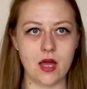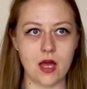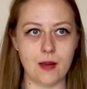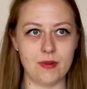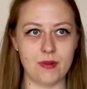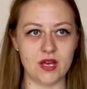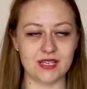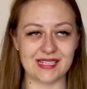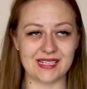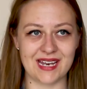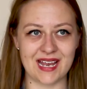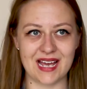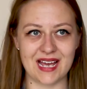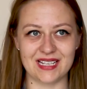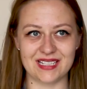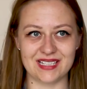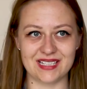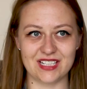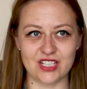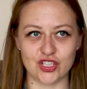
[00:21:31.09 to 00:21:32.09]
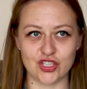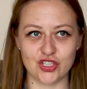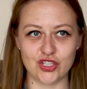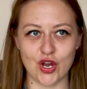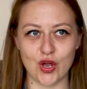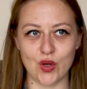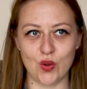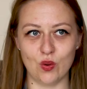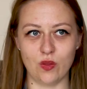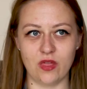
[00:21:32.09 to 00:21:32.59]
a person has to
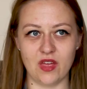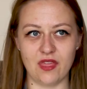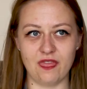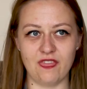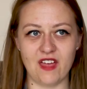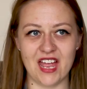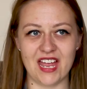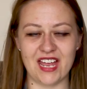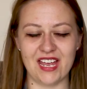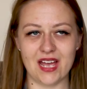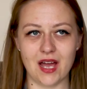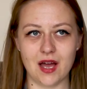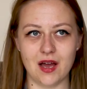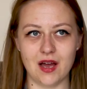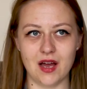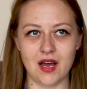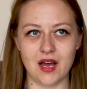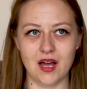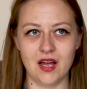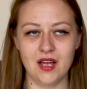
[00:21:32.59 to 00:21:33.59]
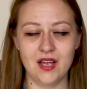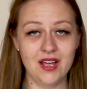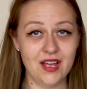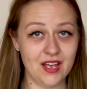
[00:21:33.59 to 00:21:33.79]
show that they are